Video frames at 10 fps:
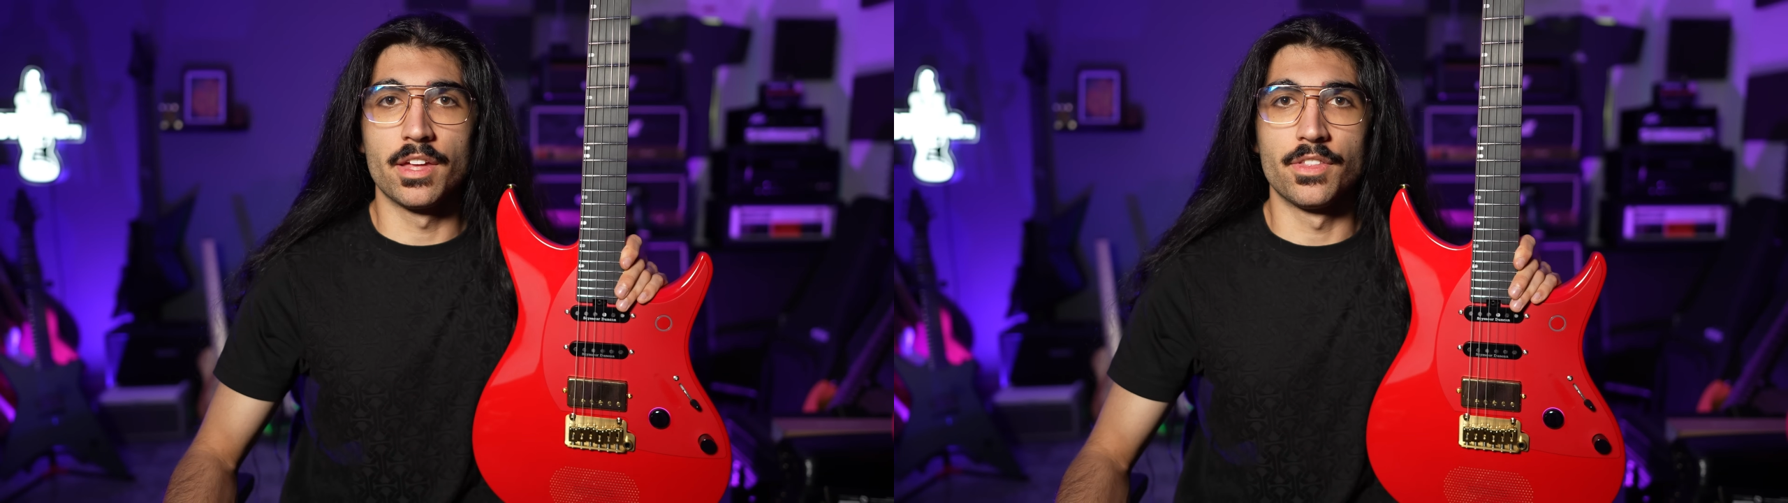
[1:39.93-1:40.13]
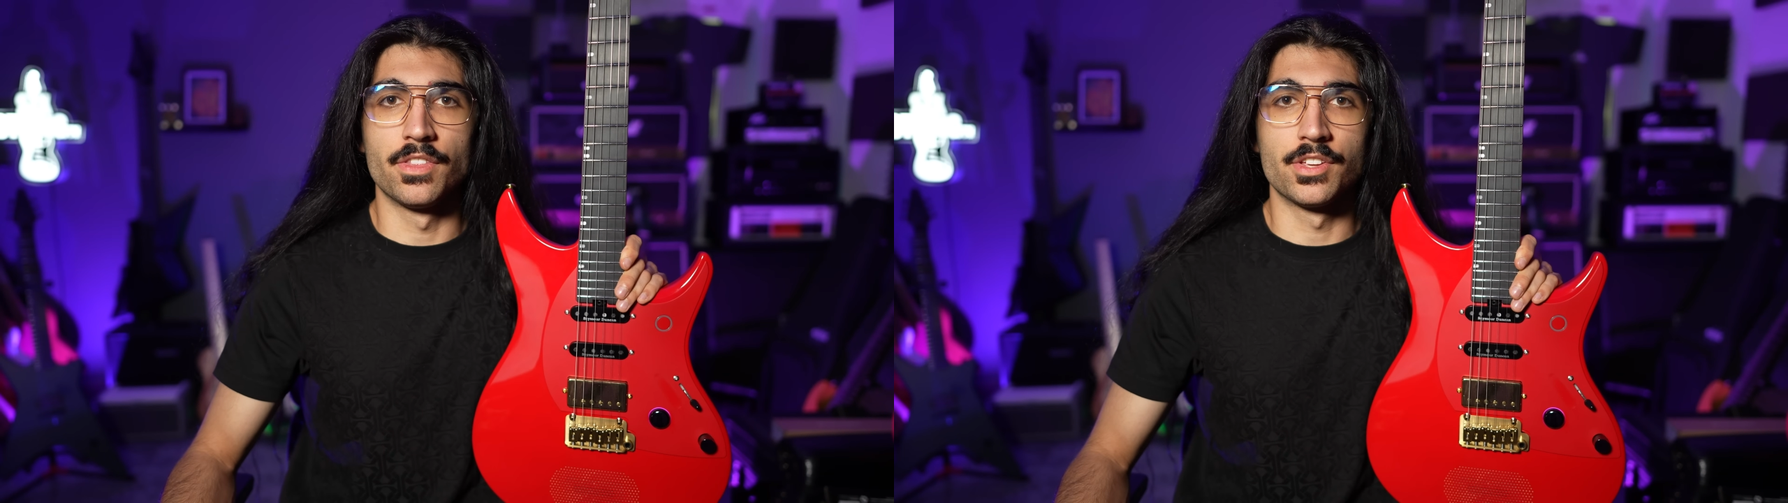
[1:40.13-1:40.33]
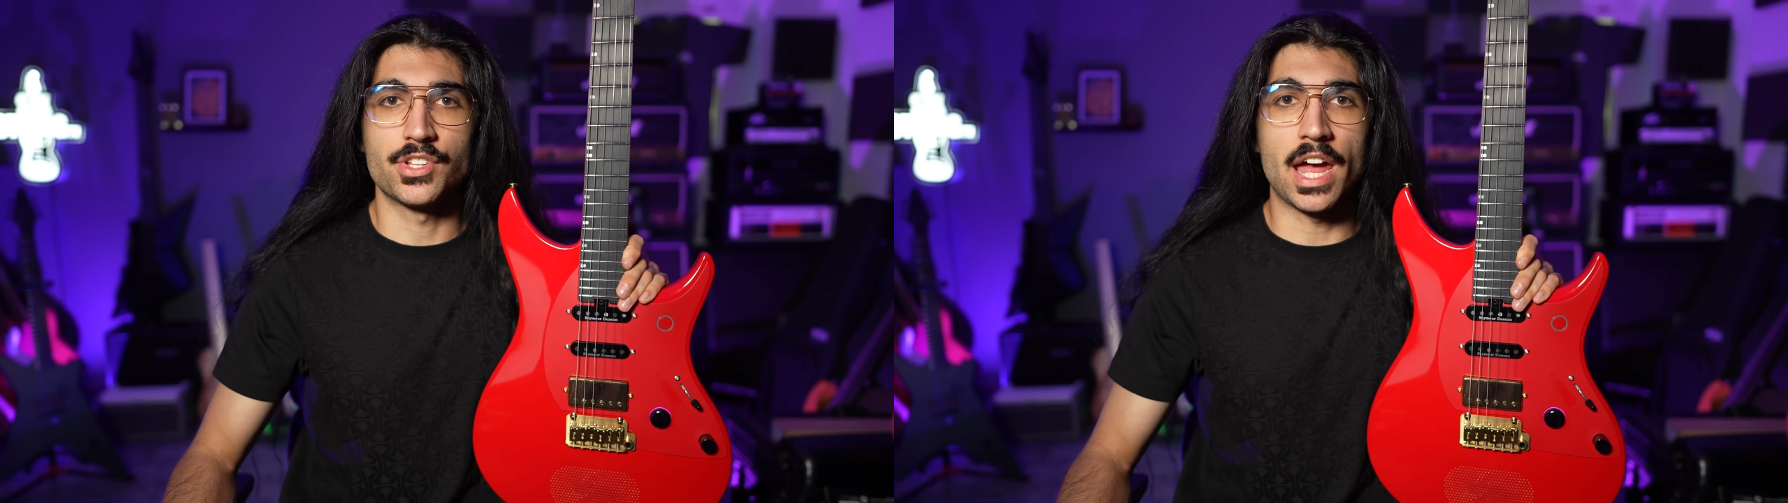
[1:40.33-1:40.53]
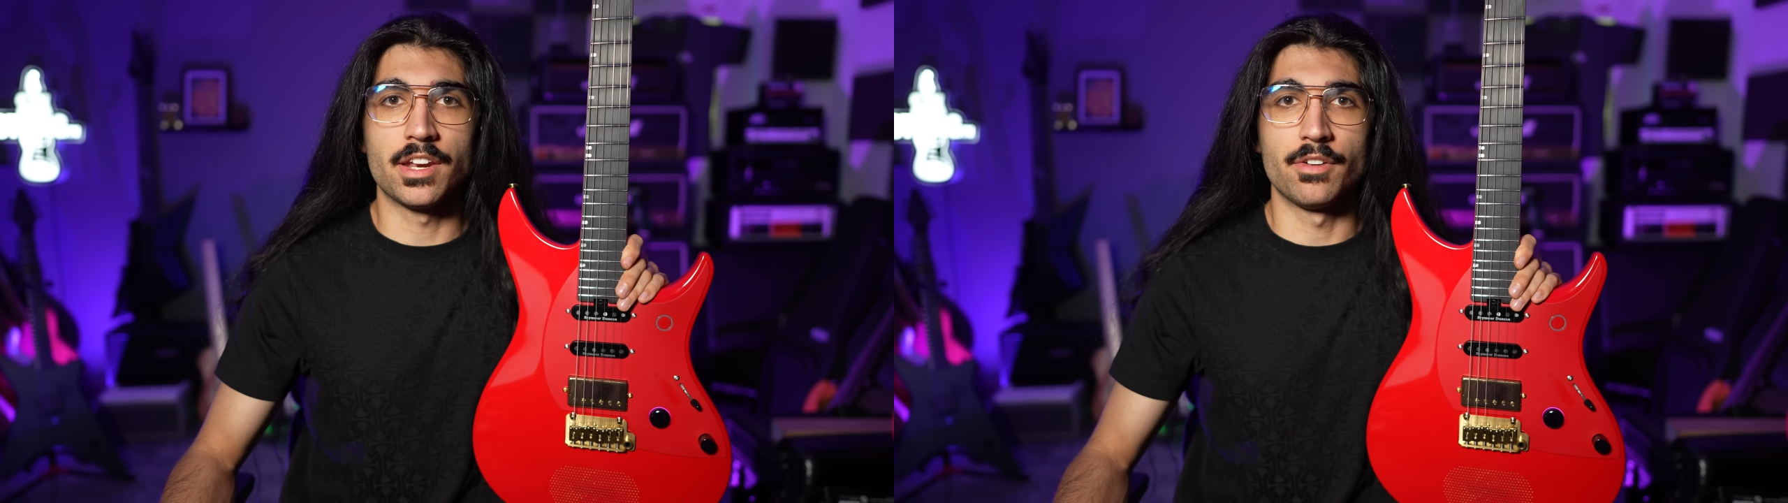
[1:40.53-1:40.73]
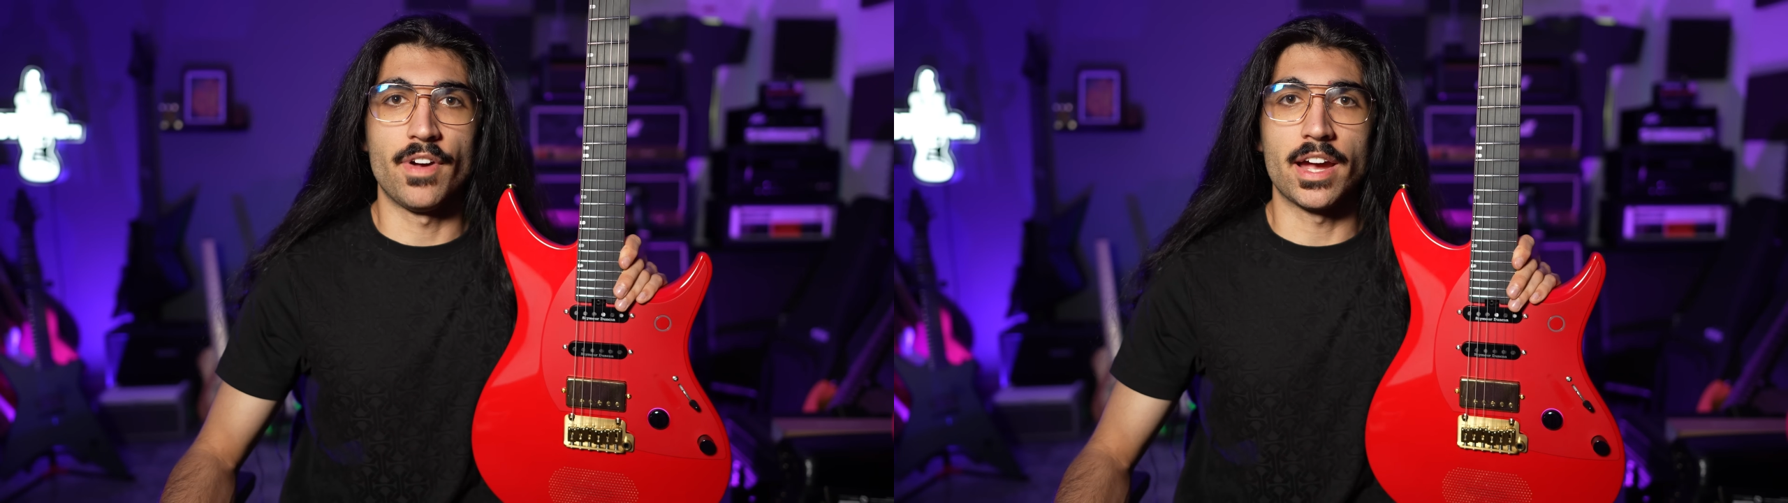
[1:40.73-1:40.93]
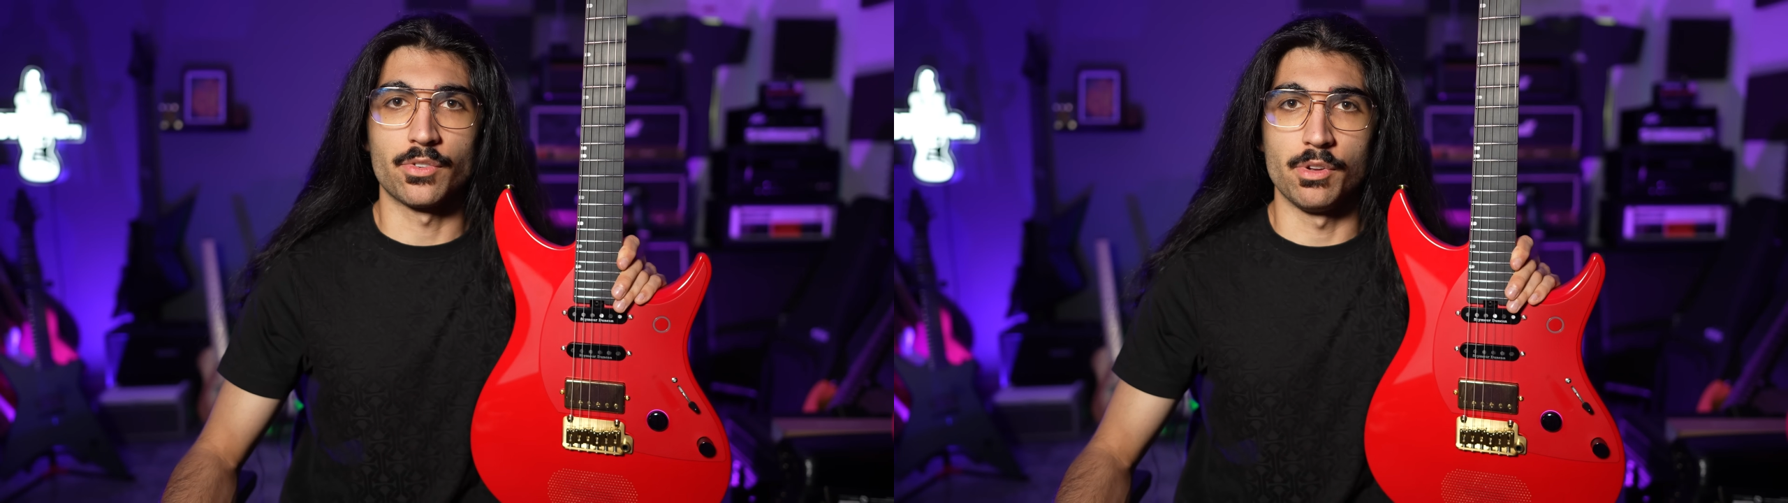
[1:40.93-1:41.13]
than the standard factory